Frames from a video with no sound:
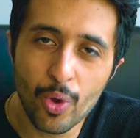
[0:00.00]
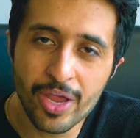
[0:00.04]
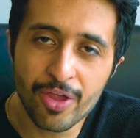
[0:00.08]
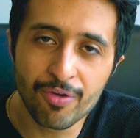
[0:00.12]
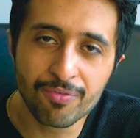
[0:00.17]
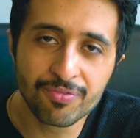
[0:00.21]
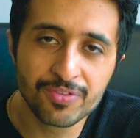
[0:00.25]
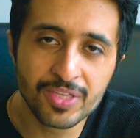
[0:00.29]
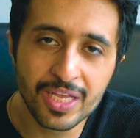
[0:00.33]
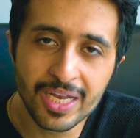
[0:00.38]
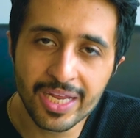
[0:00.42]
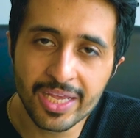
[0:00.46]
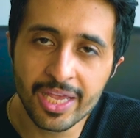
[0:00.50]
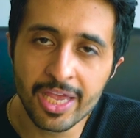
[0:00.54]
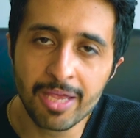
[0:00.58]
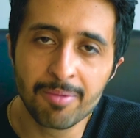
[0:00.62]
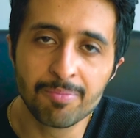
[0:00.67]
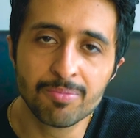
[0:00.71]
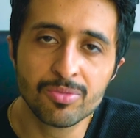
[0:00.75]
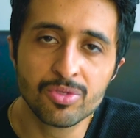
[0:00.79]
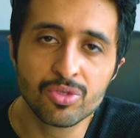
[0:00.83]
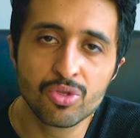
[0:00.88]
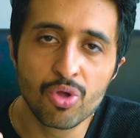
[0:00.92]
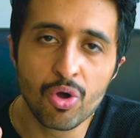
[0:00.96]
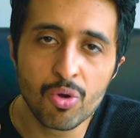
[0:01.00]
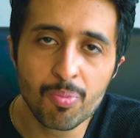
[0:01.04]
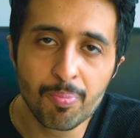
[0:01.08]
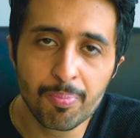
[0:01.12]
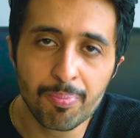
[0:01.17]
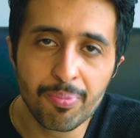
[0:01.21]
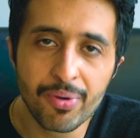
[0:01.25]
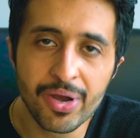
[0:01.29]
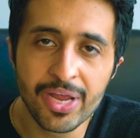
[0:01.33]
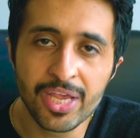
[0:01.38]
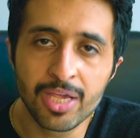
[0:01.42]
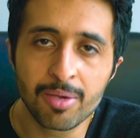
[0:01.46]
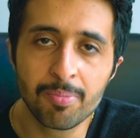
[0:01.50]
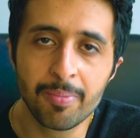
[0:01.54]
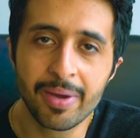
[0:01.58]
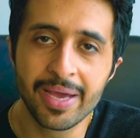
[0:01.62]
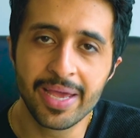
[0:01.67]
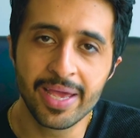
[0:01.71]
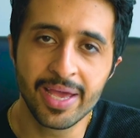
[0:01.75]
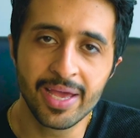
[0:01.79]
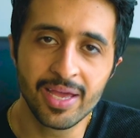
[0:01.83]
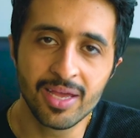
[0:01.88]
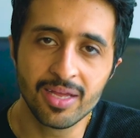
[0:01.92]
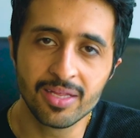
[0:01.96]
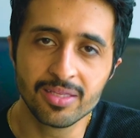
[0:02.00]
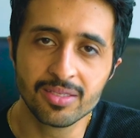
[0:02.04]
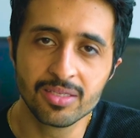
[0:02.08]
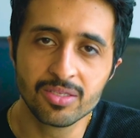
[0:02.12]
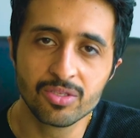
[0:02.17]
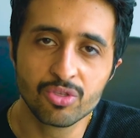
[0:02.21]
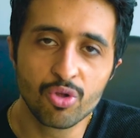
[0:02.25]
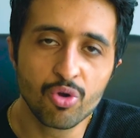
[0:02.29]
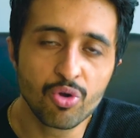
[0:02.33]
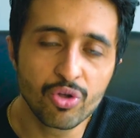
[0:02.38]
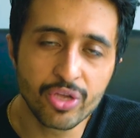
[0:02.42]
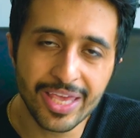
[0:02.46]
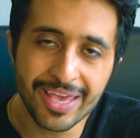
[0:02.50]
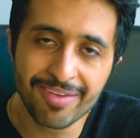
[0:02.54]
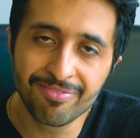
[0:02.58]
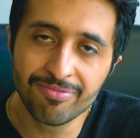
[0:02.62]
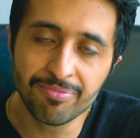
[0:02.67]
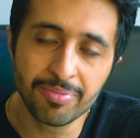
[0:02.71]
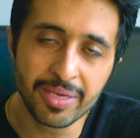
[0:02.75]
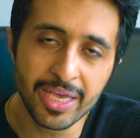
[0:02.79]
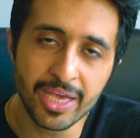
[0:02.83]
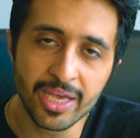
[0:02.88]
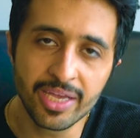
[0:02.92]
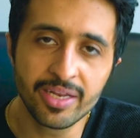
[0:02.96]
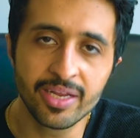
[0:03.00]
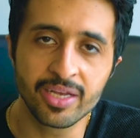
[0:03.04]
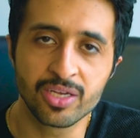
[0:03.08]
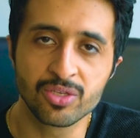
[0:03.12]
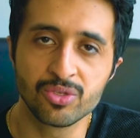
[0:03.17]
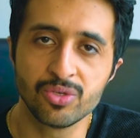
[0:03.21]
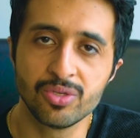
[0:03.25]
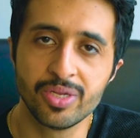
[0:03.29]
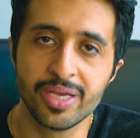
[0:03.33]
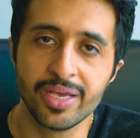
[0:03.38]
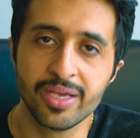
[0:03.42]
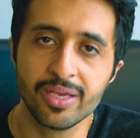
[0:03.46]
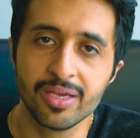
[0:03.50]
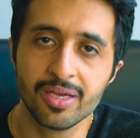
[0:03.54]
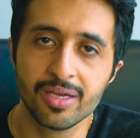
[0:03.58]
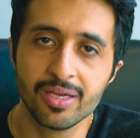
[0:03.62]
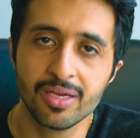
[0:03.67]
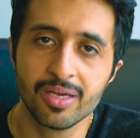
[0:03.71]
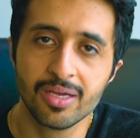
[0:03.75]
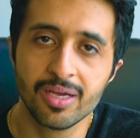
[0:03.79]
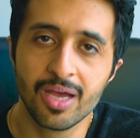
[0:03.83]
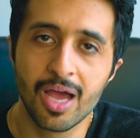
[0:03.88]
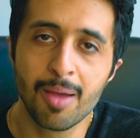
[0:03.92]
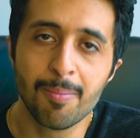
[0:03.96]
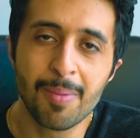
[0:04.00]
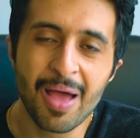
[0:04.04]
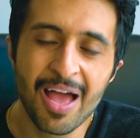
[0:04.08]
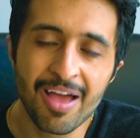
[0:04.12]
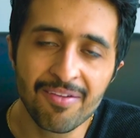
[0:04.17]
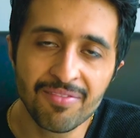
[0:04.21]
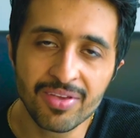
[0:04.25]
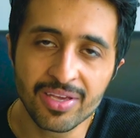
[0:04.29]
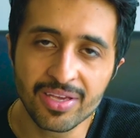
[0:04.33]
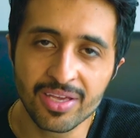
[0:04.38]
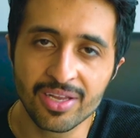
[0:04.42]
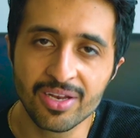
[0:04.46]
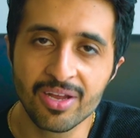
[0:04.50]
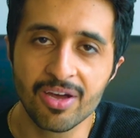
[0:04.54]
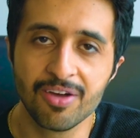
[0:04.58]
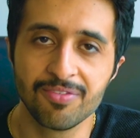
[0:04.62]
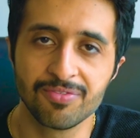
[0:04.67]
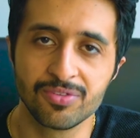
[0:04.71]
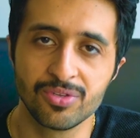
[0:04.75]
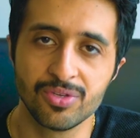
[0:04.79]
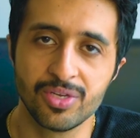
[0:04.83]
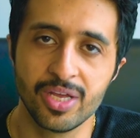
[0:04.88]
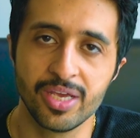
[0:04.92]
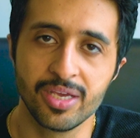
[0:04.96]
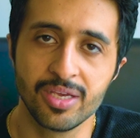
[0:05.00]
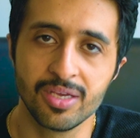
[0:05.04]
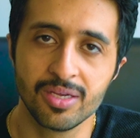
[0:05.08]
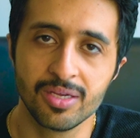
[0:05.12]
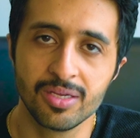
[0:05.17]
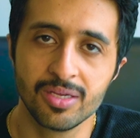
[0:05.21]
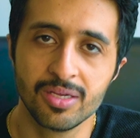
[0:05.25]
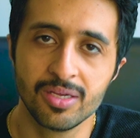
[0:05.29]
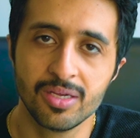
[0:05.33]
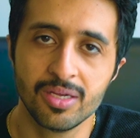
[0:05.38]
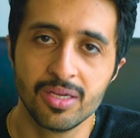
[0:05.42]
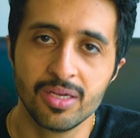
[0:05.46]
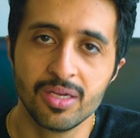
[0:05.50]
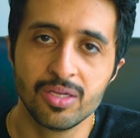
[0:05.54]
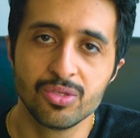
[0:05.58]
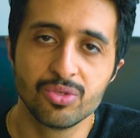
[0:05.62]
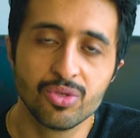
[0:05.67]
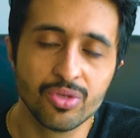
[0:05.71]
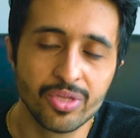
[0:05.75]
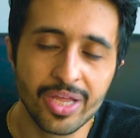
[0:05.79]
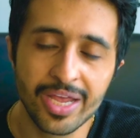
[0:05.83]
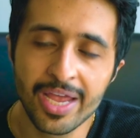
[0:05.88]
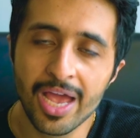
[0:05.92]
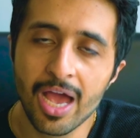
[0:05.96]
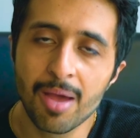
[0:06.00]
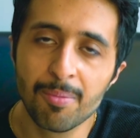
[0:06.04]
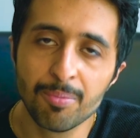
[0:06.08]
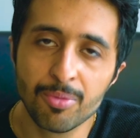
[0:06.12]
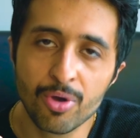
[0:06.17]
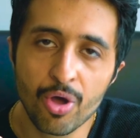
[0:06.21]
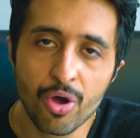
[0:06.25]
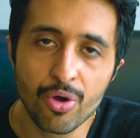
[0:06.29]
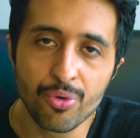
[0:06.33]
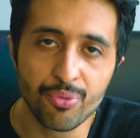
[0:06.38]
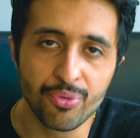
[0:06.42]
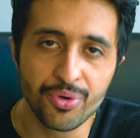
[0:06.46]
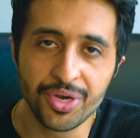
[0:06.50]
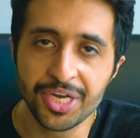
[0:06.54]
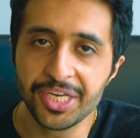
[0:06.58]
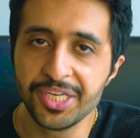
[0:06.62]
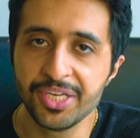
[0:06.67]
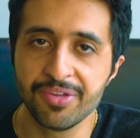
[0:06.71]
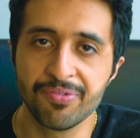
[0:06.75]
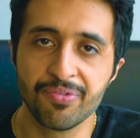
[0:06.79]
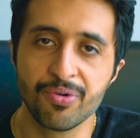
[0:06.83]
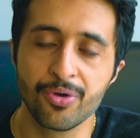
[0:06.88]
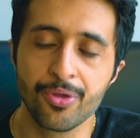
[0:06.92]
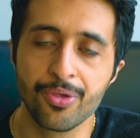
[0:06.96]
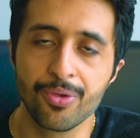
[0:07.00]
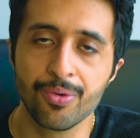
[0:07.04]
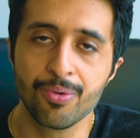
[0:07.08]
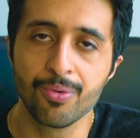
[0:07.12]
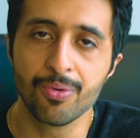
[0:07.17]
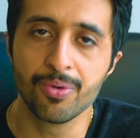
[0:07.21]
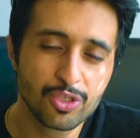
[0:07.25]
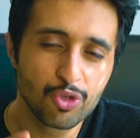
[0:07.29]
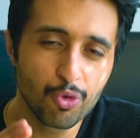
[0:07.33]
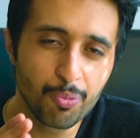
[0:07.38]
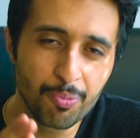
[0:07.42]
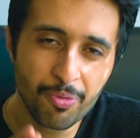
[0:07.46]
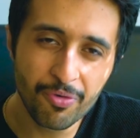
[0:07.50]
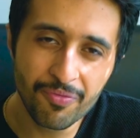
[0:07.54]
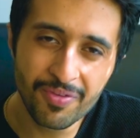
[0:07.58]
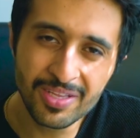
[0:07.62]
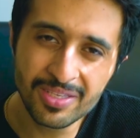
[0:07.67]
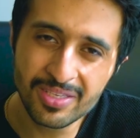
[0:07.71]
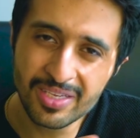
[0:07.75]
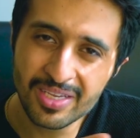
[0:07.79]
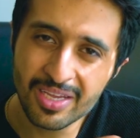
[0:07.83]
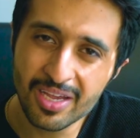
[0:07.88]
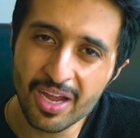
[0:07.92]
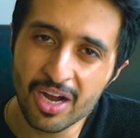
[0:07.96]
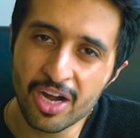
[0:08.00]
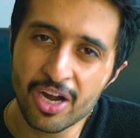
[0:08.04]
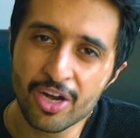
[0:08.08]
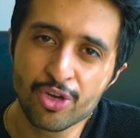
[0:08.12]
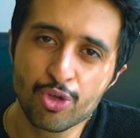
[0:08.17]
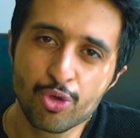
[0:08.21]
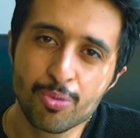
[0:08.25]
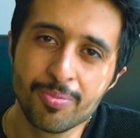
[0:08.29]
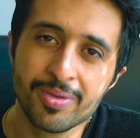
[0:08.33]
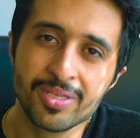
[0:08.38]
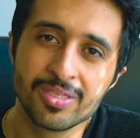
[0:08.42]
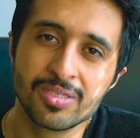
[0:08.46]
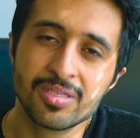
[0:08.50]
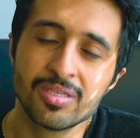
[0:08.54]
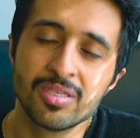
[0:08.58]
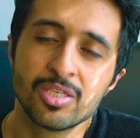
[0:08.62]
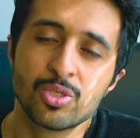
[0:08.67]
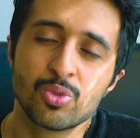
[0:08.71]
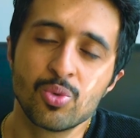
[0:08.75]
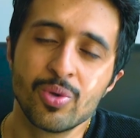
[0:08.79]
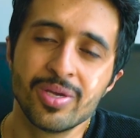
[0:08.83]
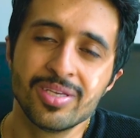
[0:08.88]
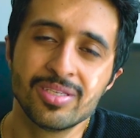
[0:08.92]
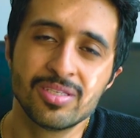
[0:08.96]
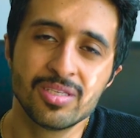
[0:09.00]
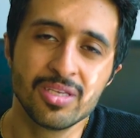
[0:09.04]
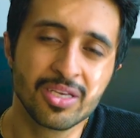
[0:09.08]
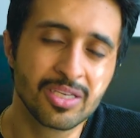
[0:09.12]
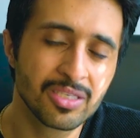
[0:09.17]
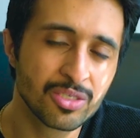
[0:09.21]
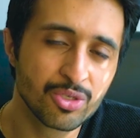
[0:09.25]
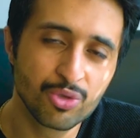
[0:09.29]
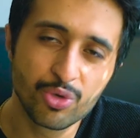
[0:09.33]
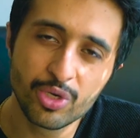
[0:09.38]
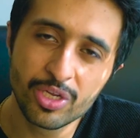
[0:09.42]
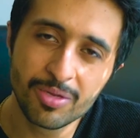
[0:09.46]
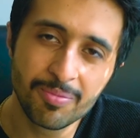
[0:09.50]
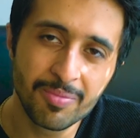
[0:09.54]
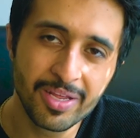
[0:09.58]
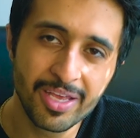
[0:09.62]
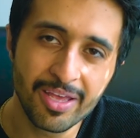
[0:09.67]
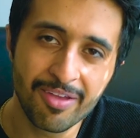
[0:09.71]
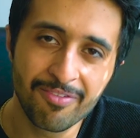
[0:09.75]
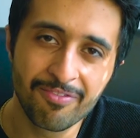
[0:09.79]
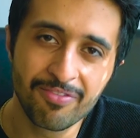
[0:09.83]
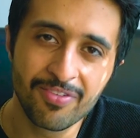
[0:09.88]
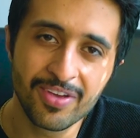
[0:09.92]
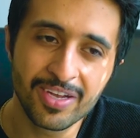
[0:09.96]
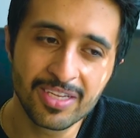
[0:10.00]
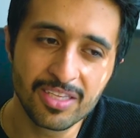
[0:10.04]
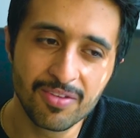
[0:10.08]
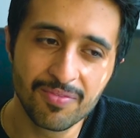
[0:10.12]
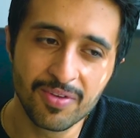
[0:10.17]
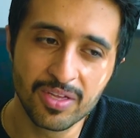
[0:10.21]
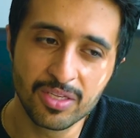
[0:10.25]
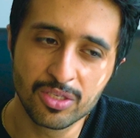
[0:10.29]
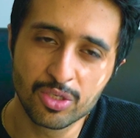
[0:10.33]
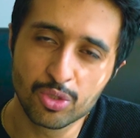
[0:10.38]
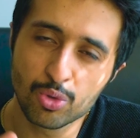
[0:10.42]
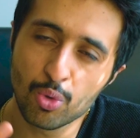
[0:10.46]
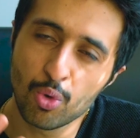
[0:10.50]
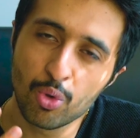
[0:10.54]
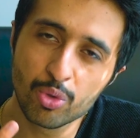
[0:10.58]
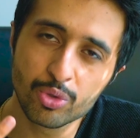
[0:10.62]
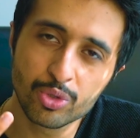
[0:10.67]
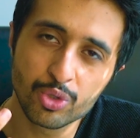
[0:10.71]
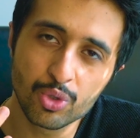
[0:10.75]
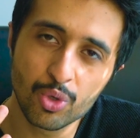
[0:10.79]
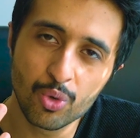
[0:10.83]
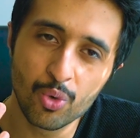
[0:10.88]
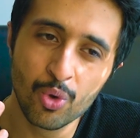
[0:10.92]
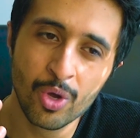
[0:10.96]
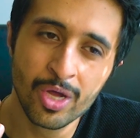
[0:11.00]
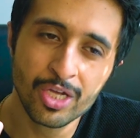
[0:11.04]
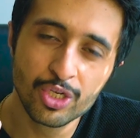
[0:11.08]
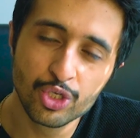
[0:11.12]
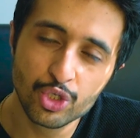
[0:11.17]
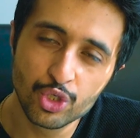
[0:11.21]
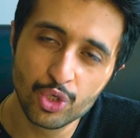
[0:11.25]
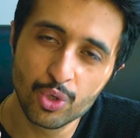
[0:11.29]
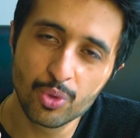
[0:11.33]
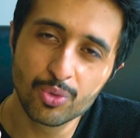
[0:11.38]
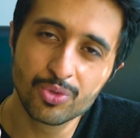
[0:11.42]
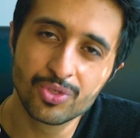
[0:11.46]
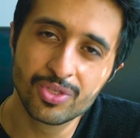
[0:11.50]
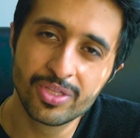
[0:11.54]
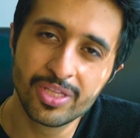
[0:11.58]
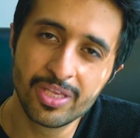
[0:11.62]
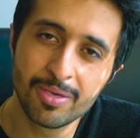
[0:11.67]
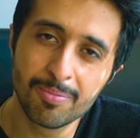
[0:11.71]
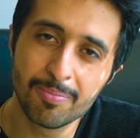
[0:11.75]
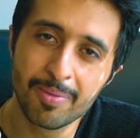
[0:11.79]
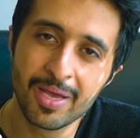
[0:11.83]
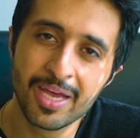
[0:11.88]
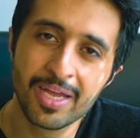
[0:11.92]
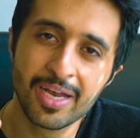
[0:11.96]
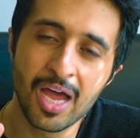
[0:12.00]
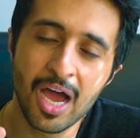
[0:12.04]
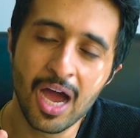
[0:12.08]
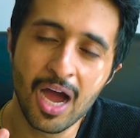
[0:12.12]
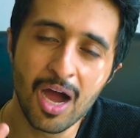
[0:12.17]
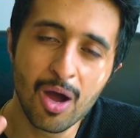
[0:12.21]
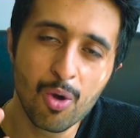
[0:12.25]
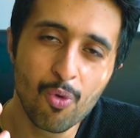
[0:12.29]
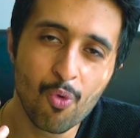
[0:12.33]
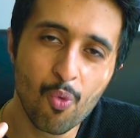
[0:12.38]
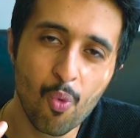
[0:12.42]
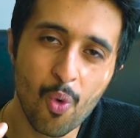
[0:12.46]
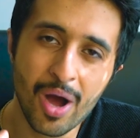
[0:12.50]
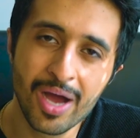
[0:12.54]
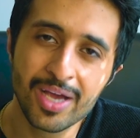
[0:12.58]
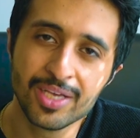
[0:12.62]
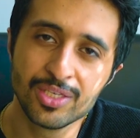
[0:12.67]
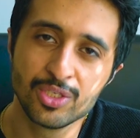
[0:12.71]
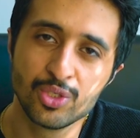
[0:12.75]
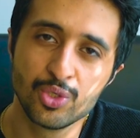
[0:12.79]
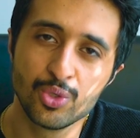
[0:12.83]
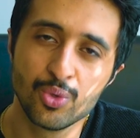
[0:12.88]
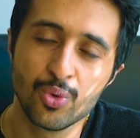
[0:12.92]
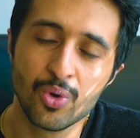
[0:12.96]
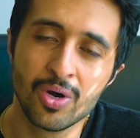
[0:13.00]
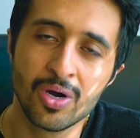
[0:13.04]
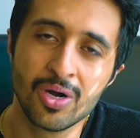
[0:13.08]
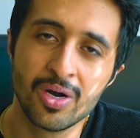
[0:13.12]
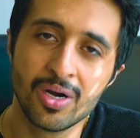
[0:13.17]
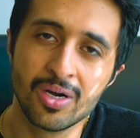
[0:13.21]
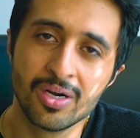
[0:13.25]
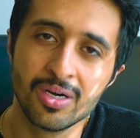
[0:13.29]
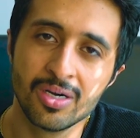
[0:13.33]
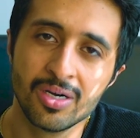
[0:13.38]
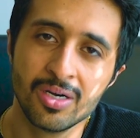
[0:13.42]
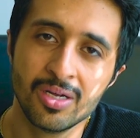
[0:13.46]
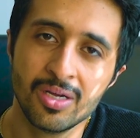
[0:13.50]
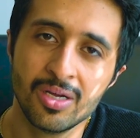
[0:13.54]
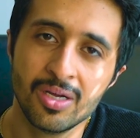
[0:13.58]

way of telling him, don't break my head, don't give me headache today. I'm having enough today today I'm not ready for you. So preventing arguments this way is extremely effective and also shows the man how wise you are.